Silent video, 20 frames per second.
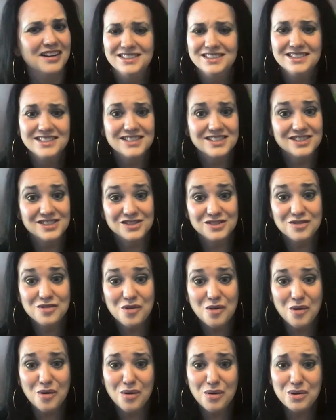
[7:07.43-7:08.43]
This is
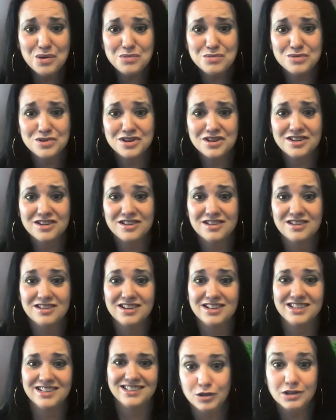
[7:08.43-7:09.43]
so
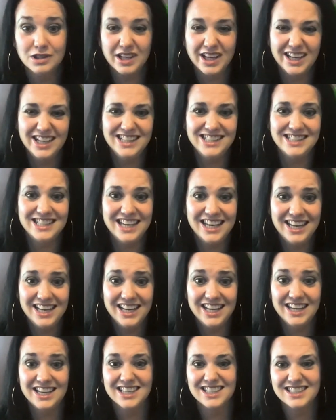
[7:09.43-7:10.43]
awkward. Online
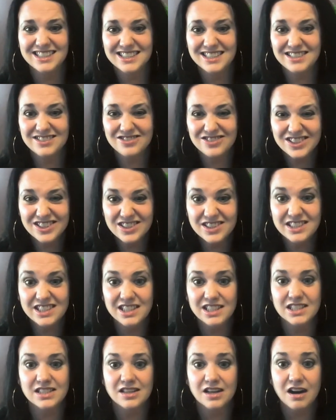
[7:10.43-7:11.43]
dating is
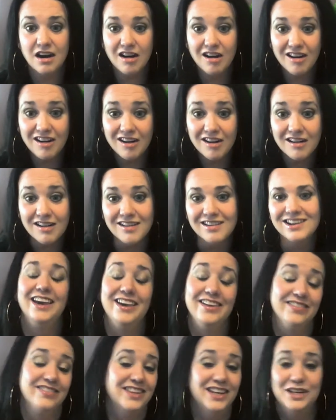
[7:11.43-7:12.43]
really hard.
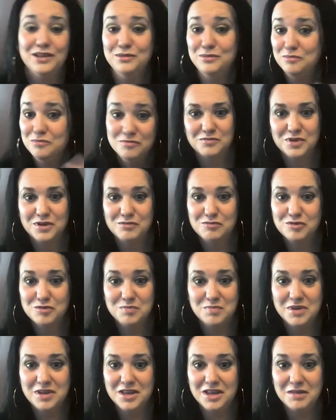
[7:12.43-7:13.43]
And then we
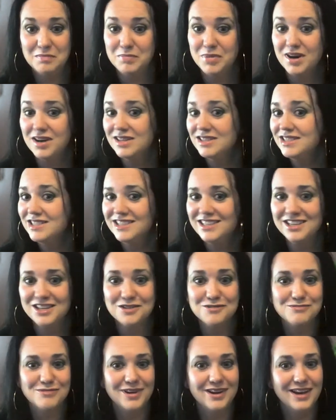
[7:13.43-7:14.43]
would be
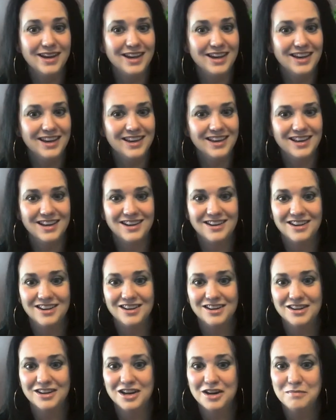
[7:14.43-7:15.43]
bonding away
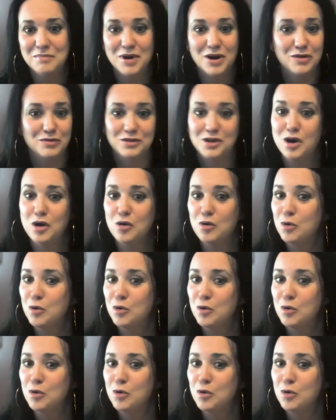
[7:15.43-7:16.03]
about how